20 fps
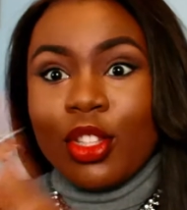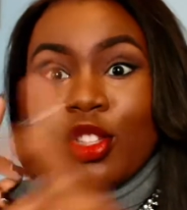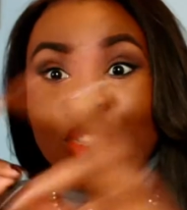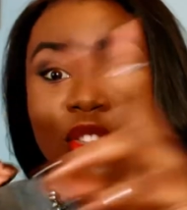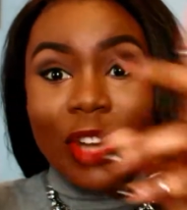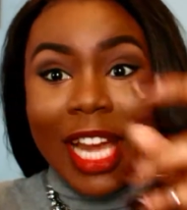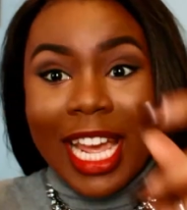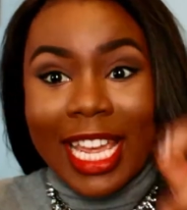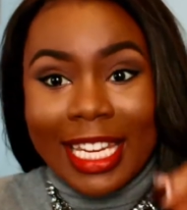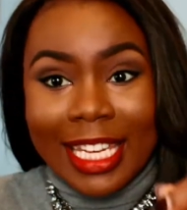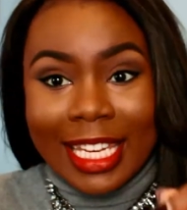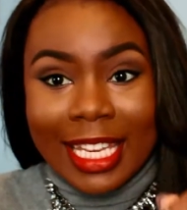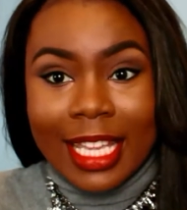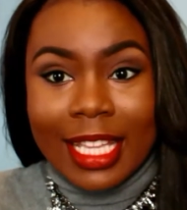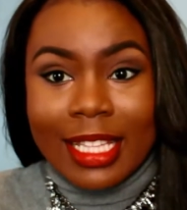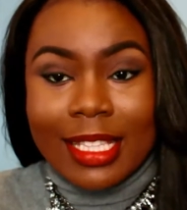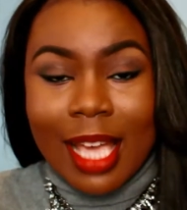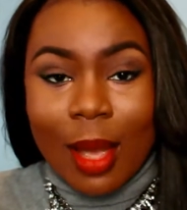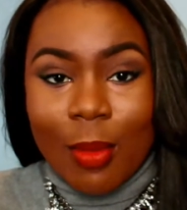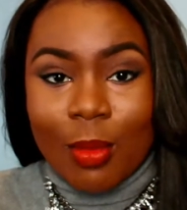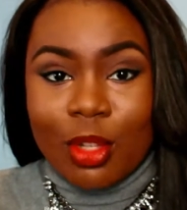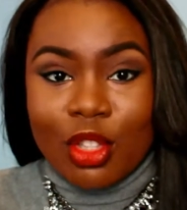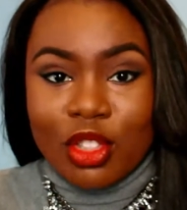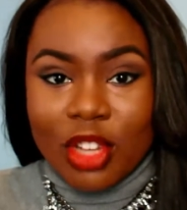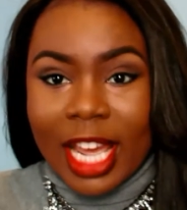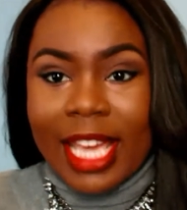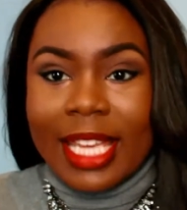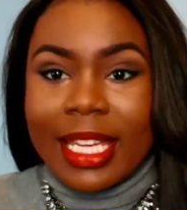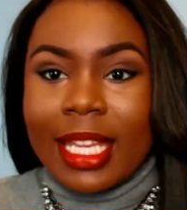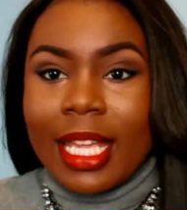dried it, towel
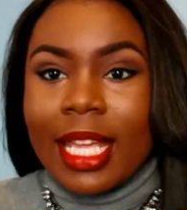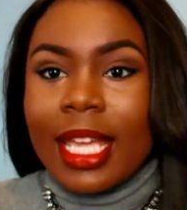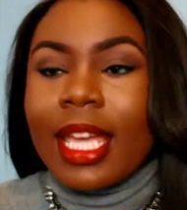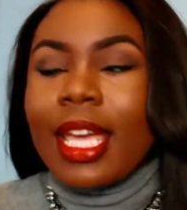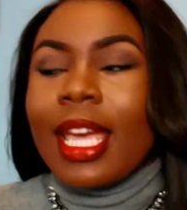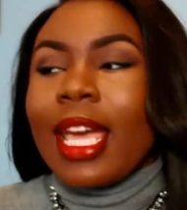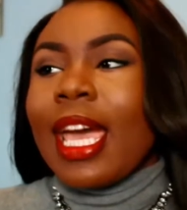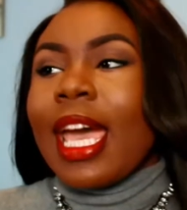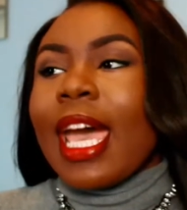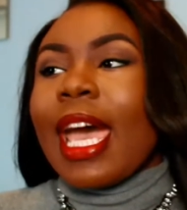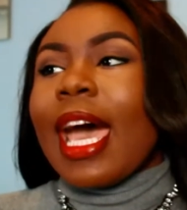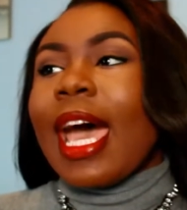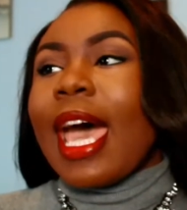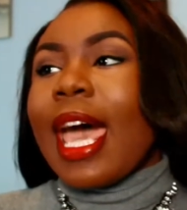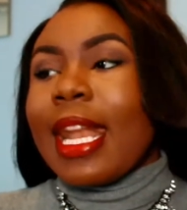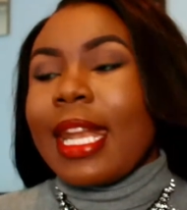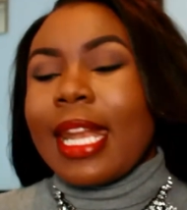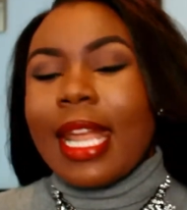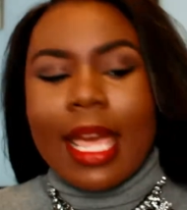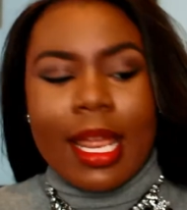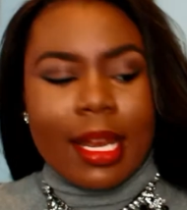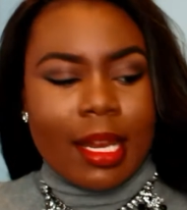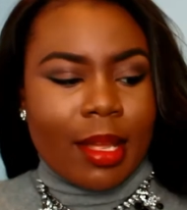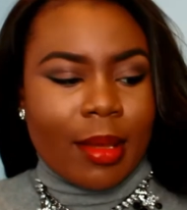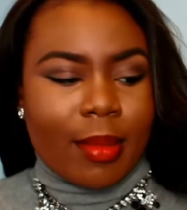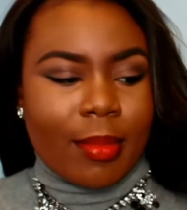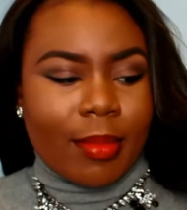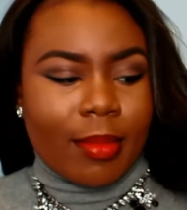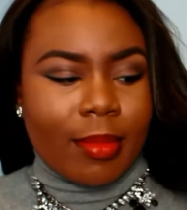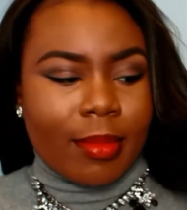dried it, and then
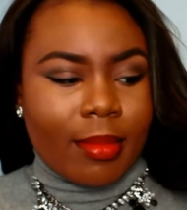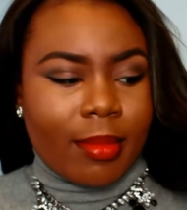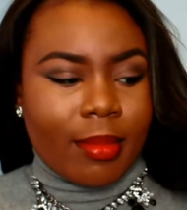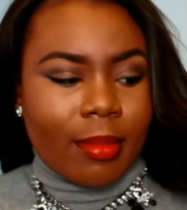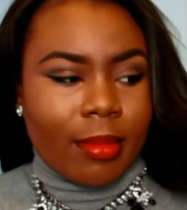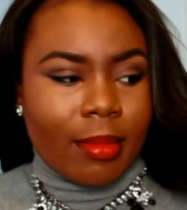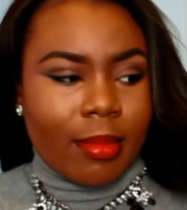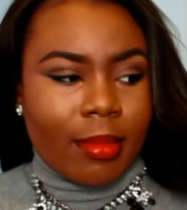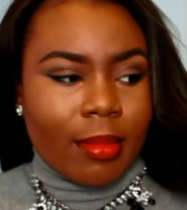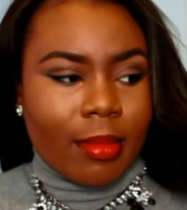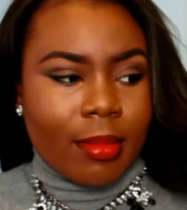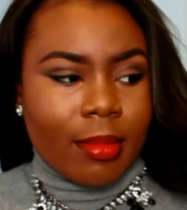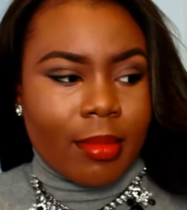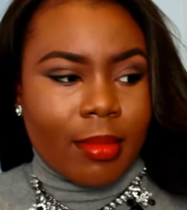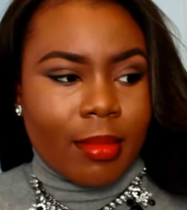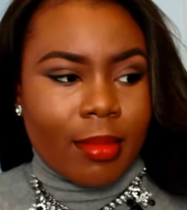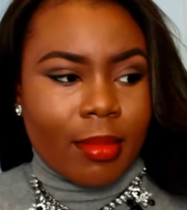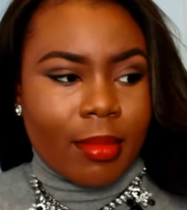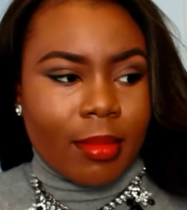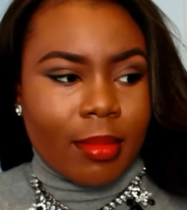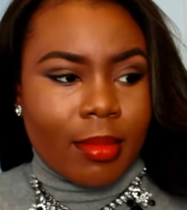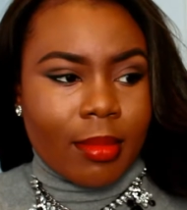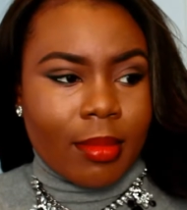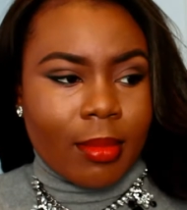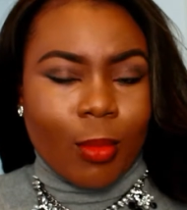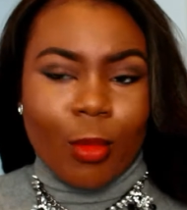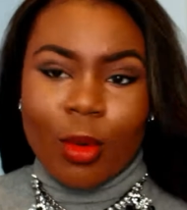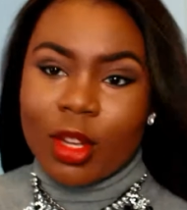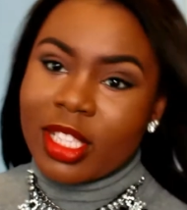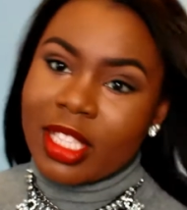um,
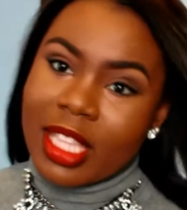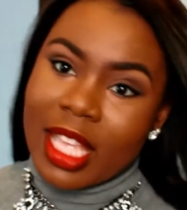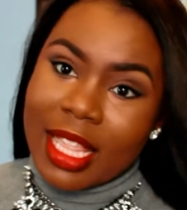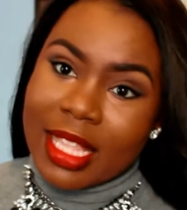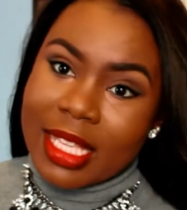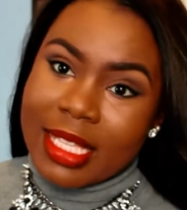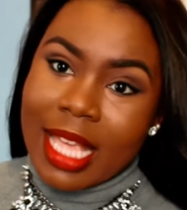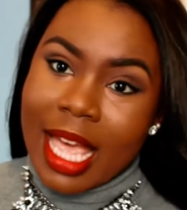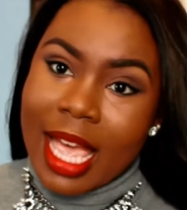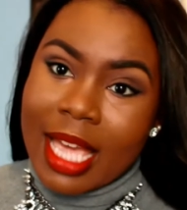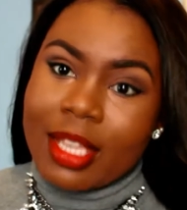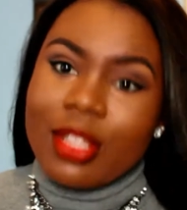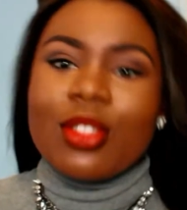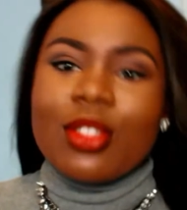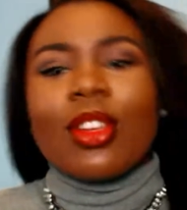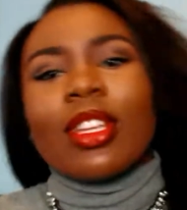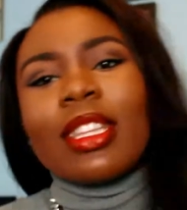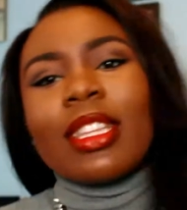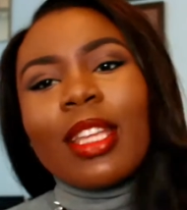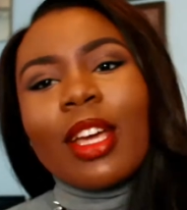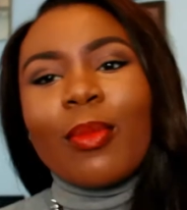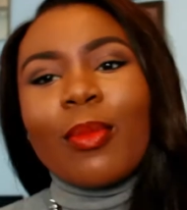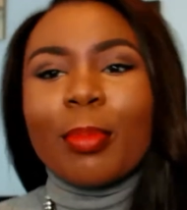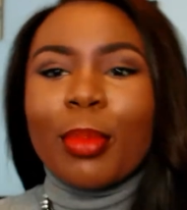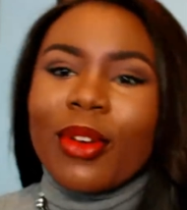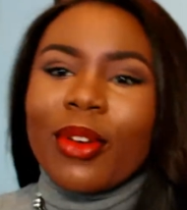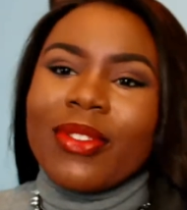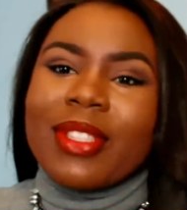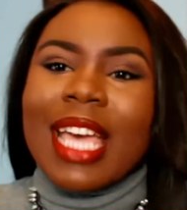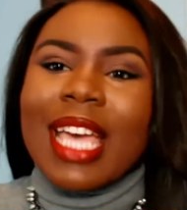washed the other side. So
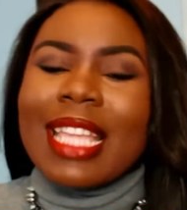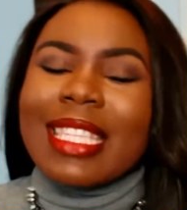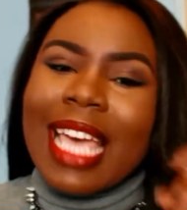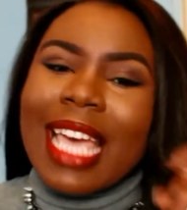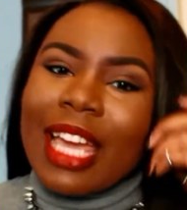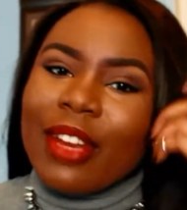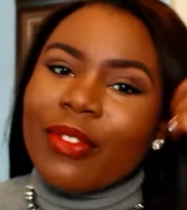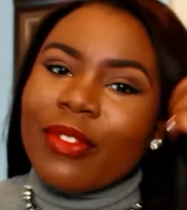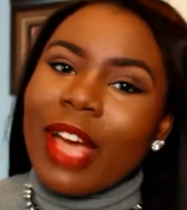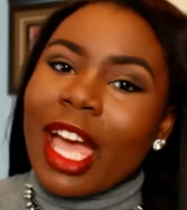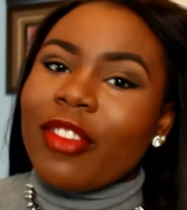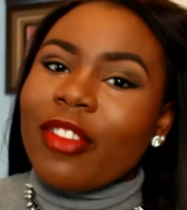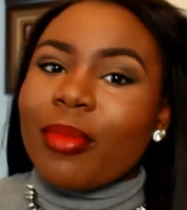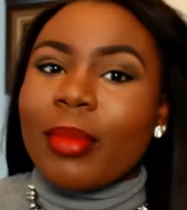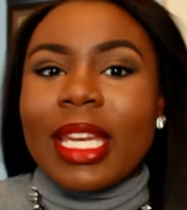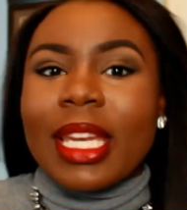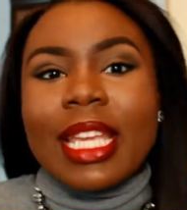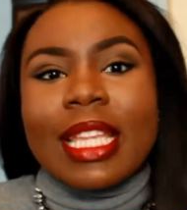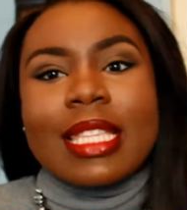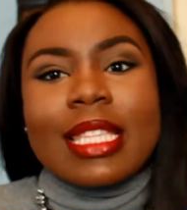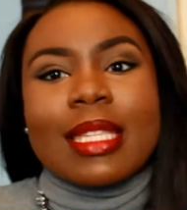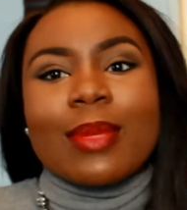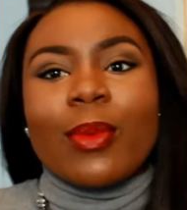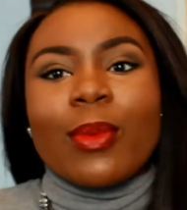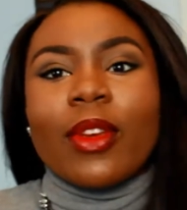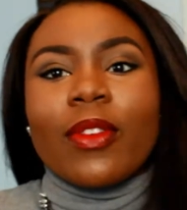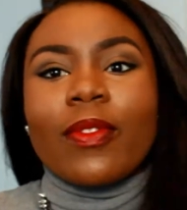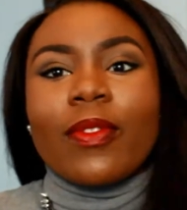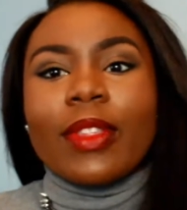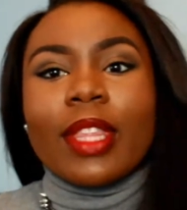both sides had five minutes
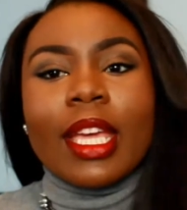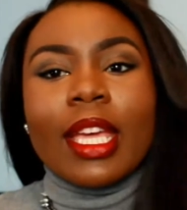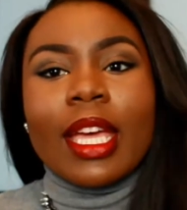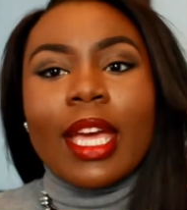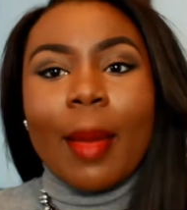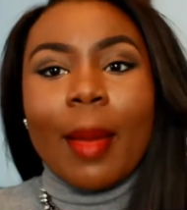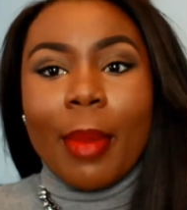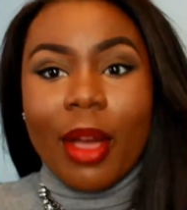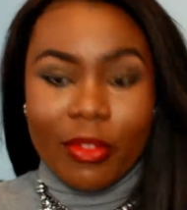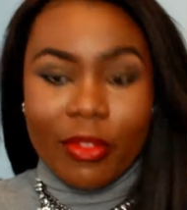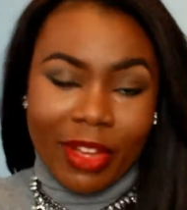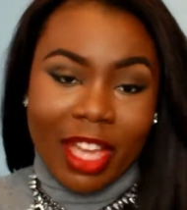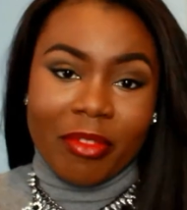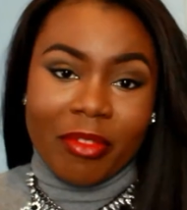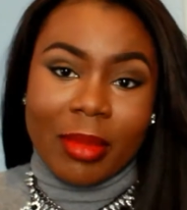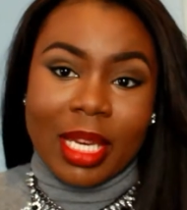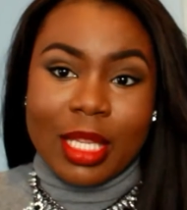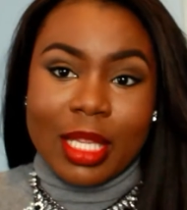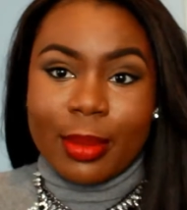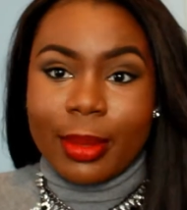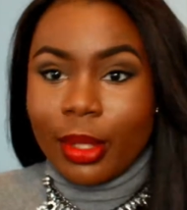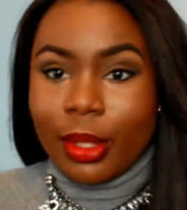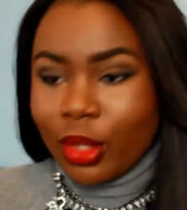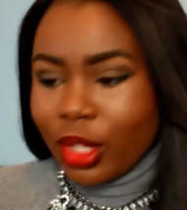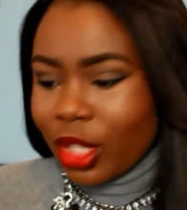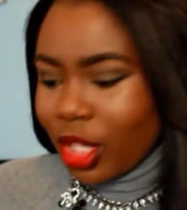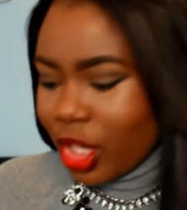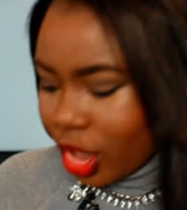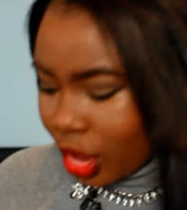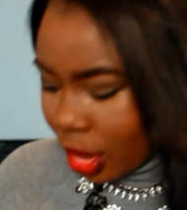with the about five minutes with the
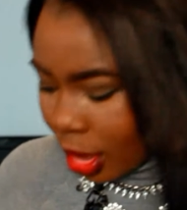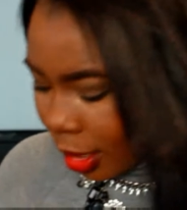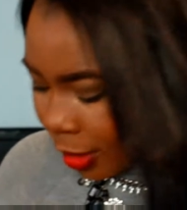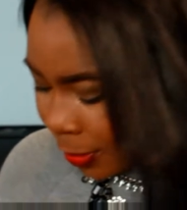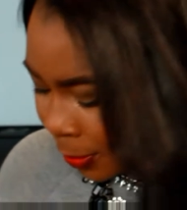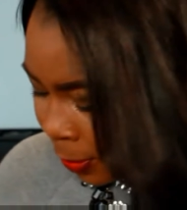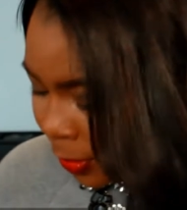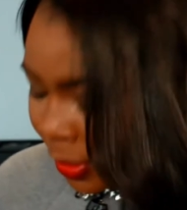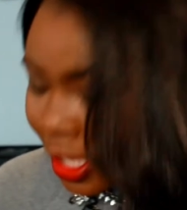conditioner,